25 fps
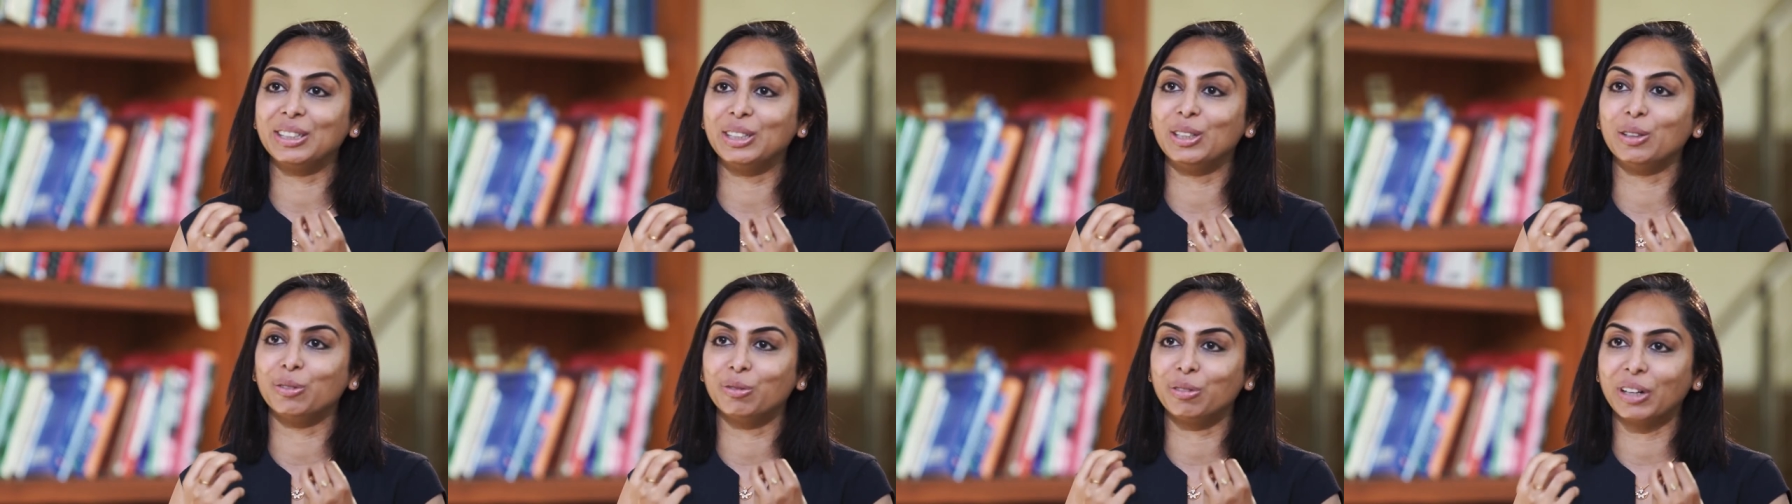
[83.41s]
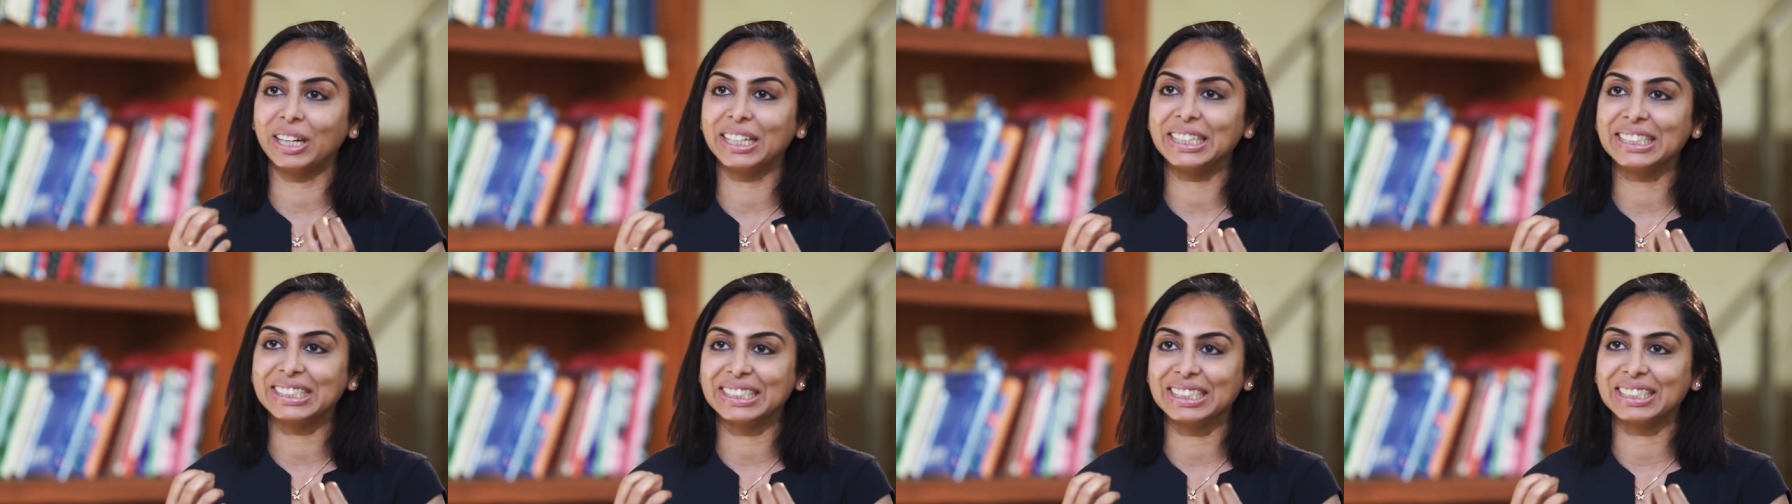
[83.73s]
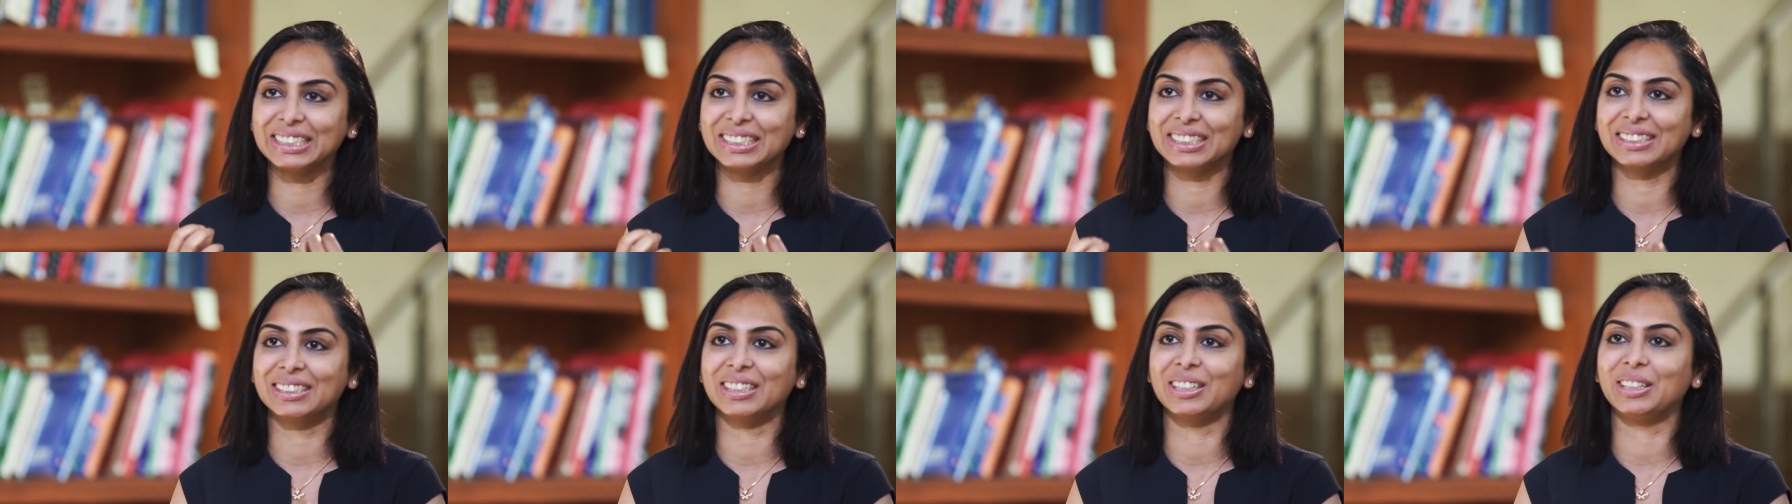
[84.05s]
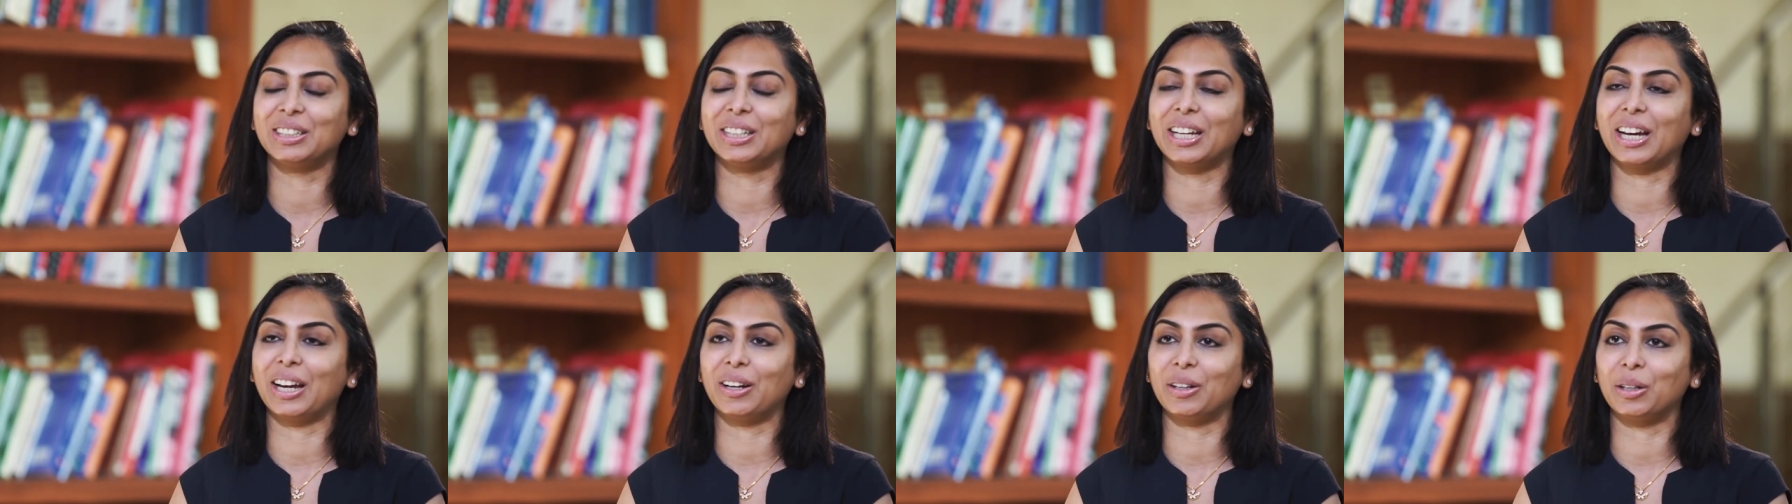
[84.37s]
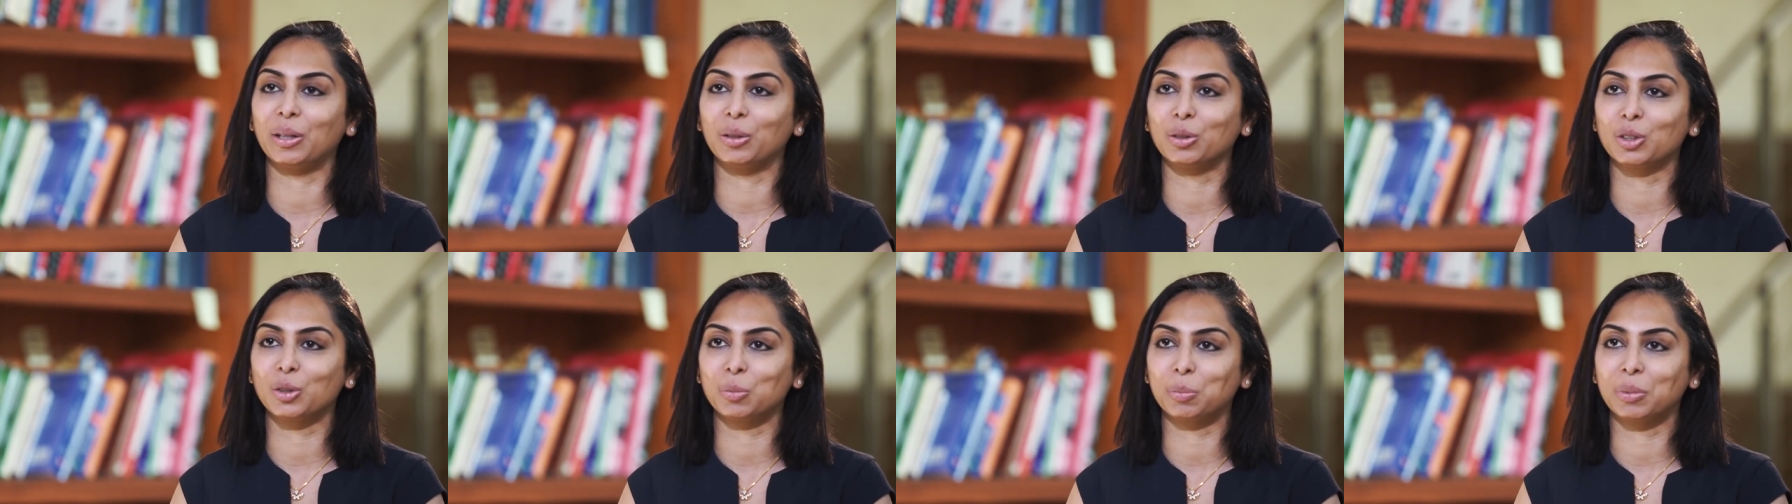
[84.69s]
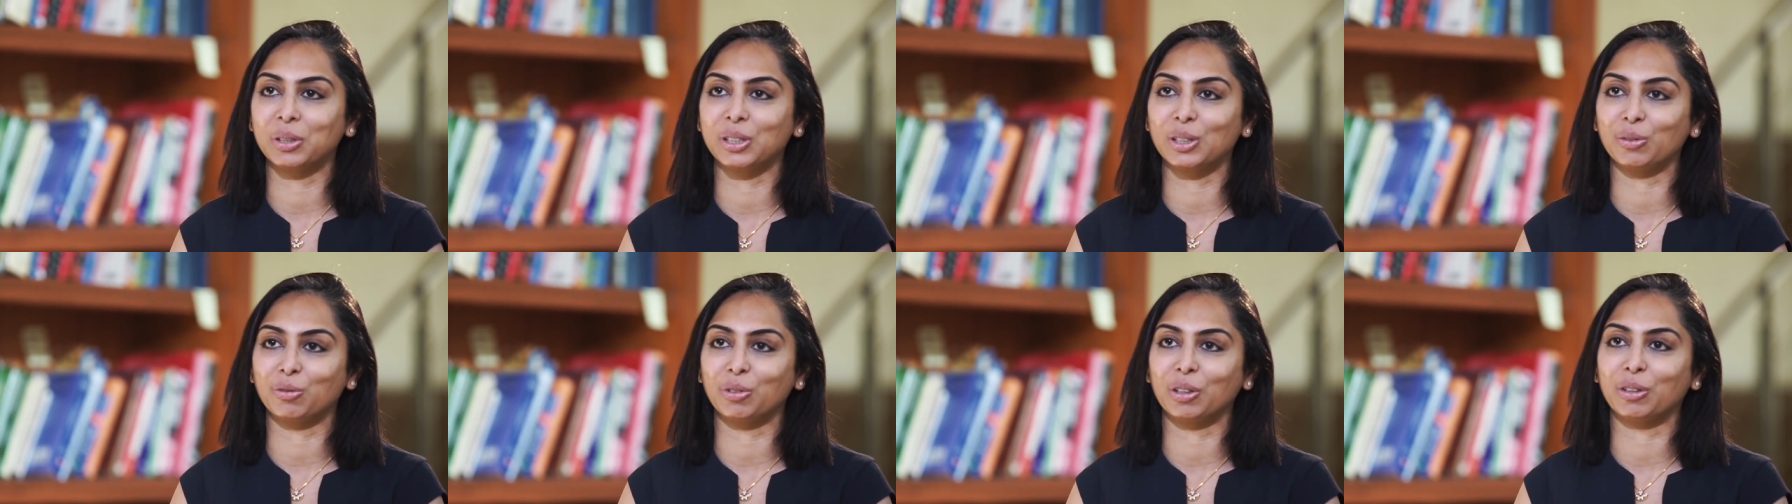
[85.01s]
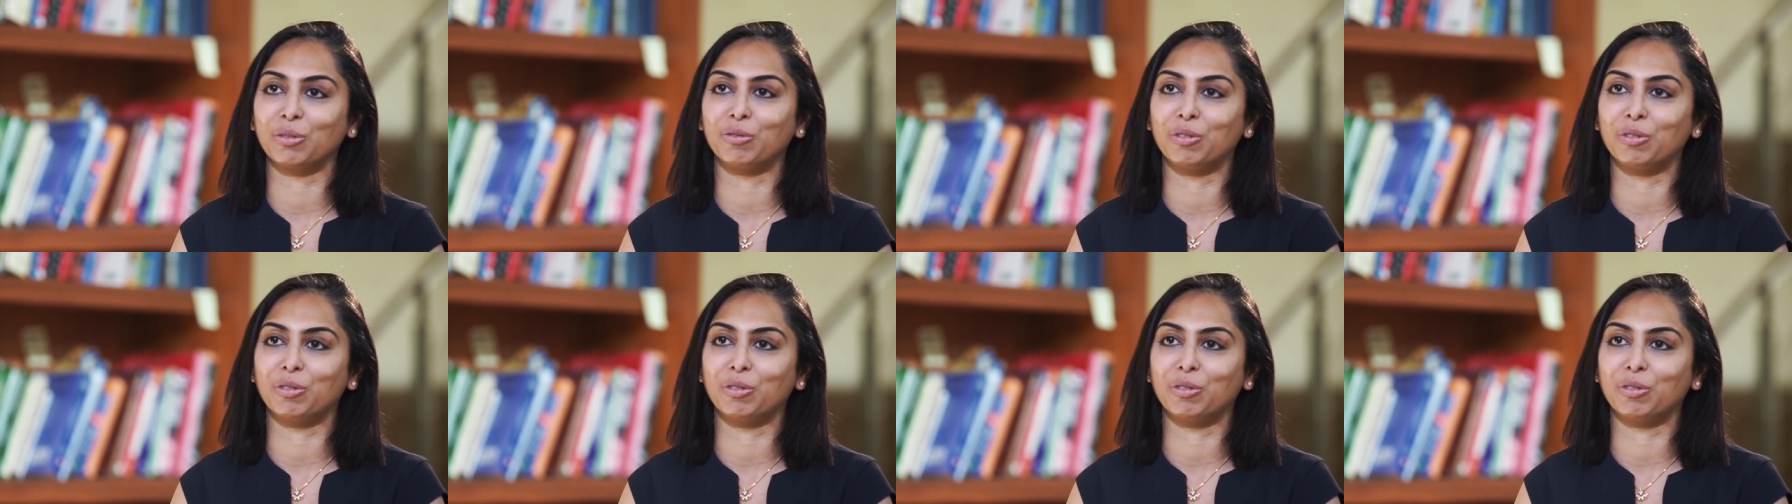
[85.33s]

devices that carry out specific